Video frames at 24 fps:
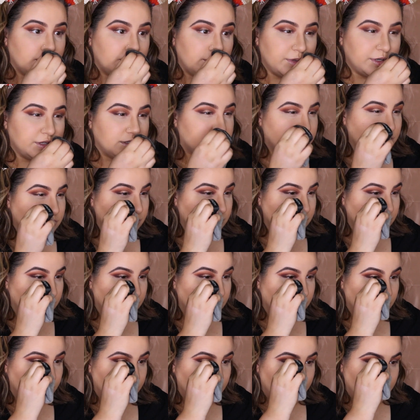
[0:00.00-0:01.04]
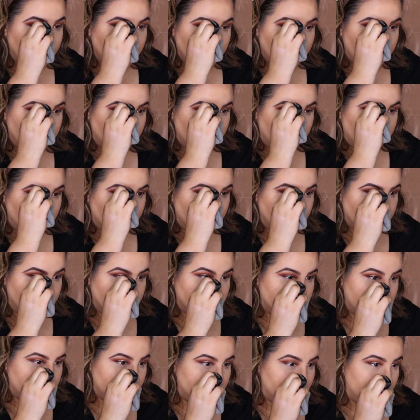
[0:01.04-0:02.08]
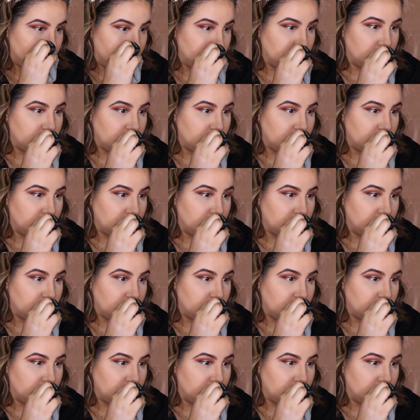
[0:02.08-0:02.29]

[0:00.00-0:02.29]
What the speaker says: But it's still a little too